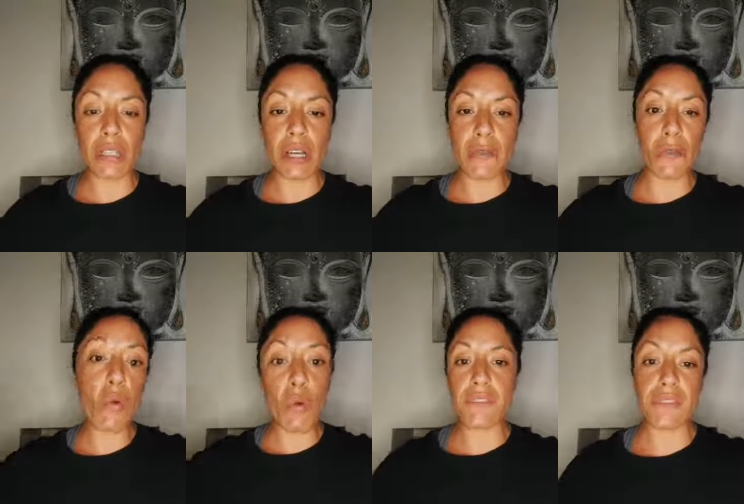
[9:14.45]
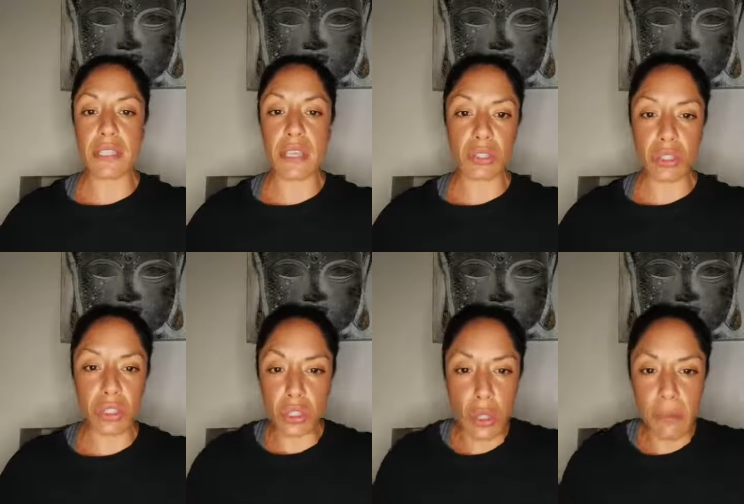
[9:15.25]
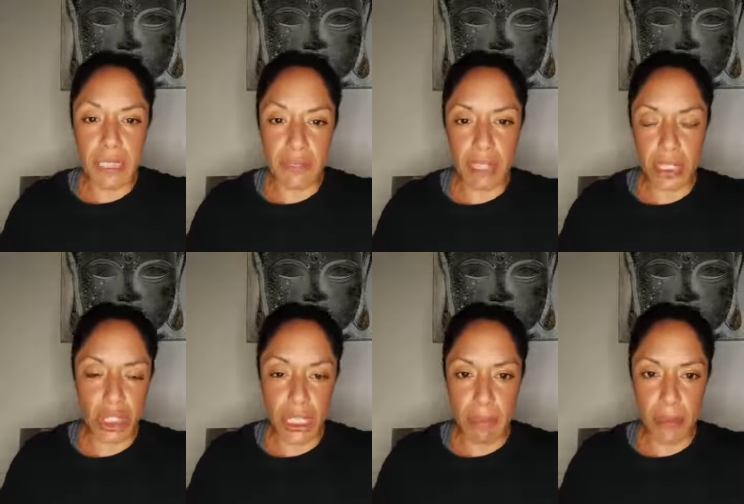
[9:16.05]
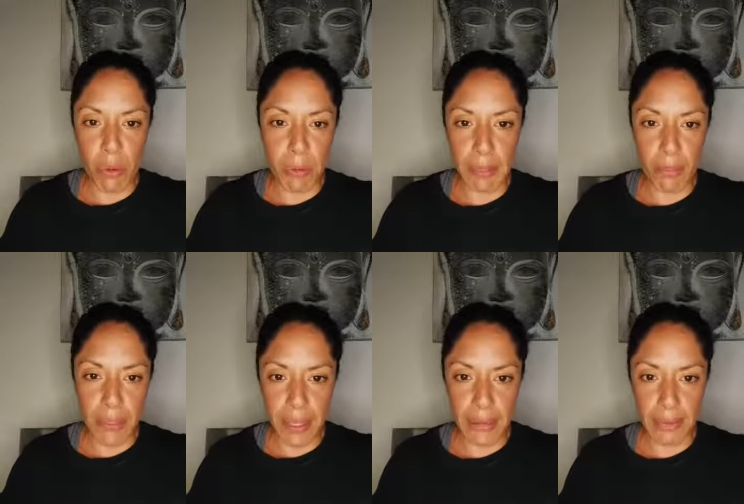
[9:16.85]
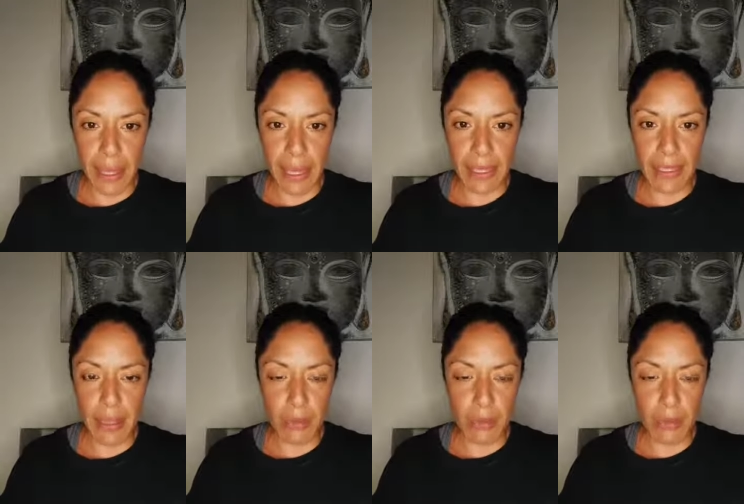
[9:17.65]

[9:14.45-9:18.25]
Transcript: I've all of a sudden just stopped giving a shit about what people think of me.